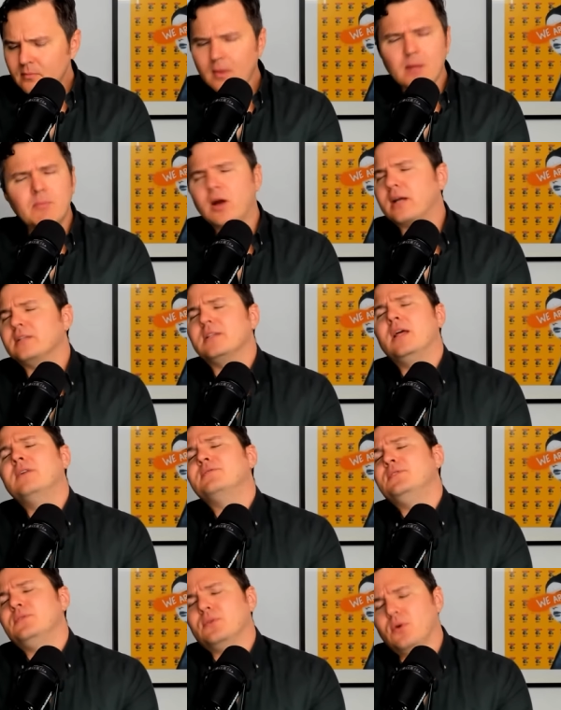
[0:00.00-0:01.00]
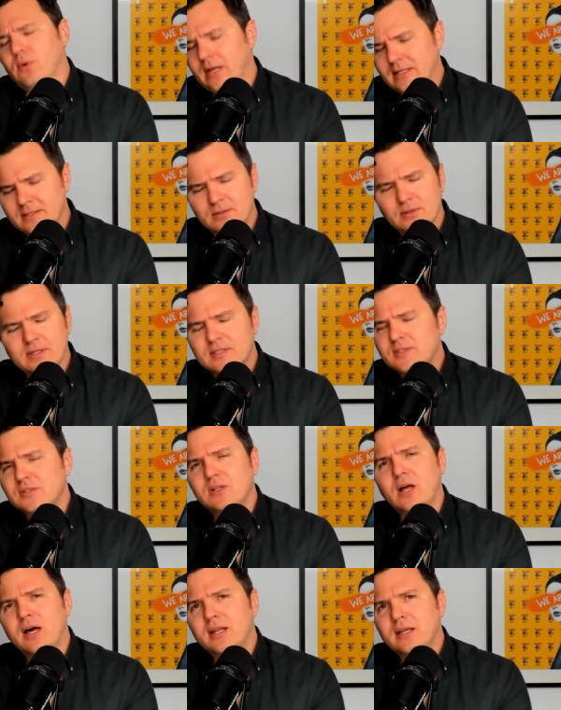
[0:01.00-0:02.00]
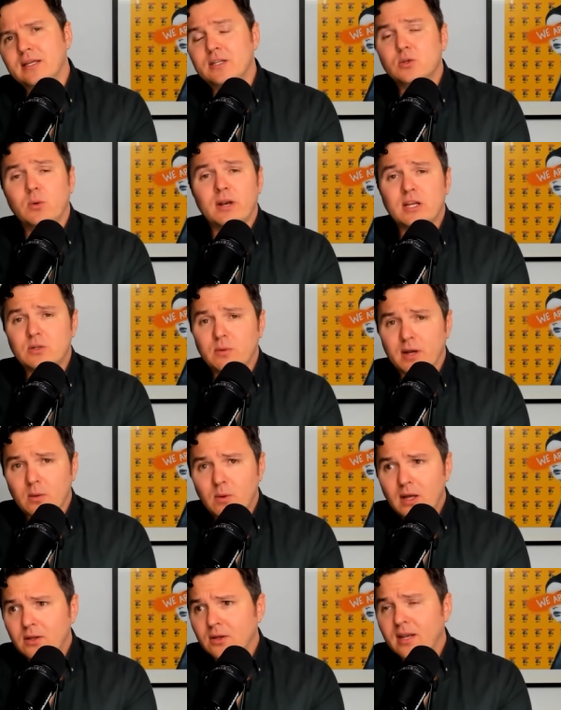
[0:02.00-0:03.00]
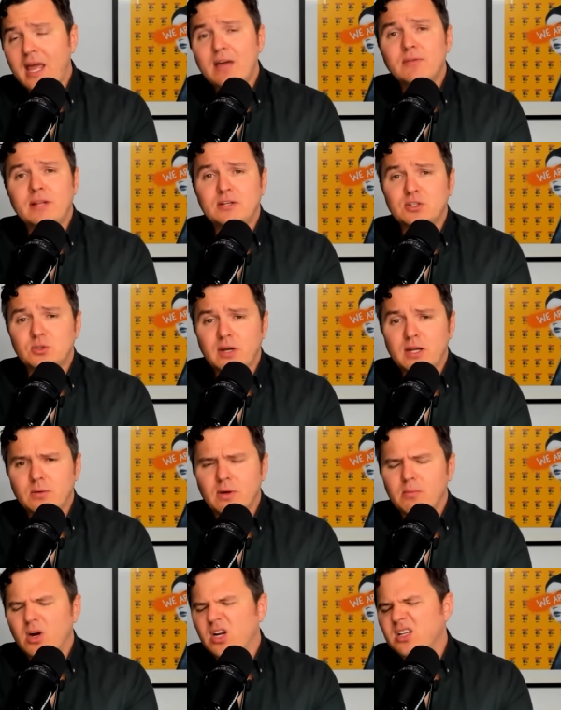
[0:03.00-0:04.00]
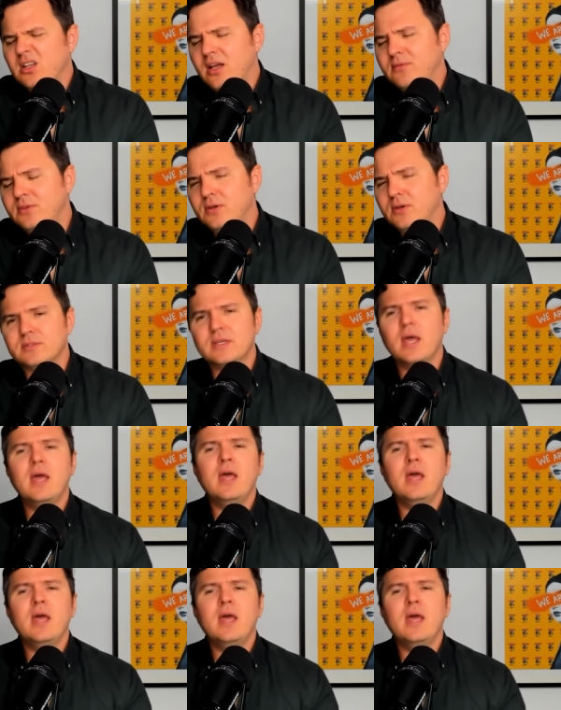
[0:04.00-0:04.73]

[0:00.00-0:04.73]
Market loves new coins. Look at Solana in twenty twenty-one. Look at Avalanche in twenty twenty-one. Market loved those.